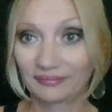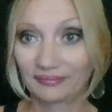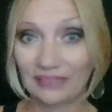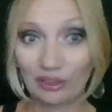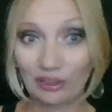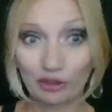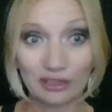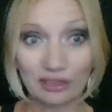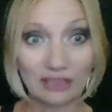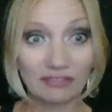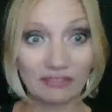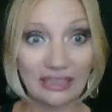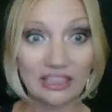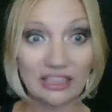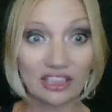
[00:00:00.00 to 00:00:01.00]
That your
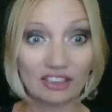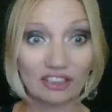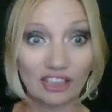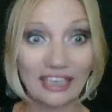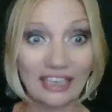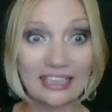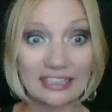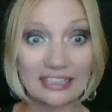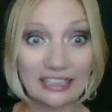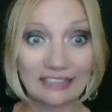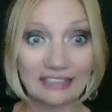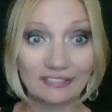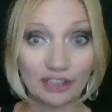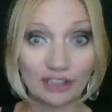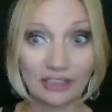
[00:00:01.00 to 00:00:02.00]
salvation lies
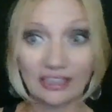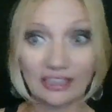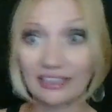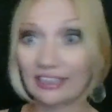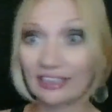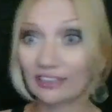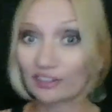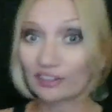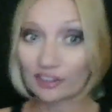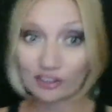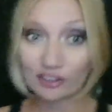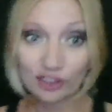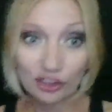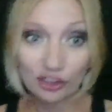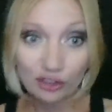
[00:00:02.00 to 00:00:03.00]
in drinking
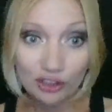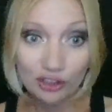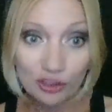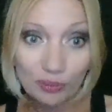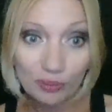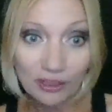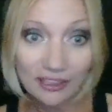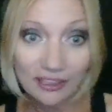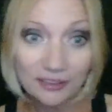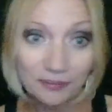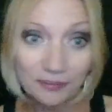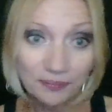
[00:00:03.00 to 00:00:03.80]
innocent children's blood?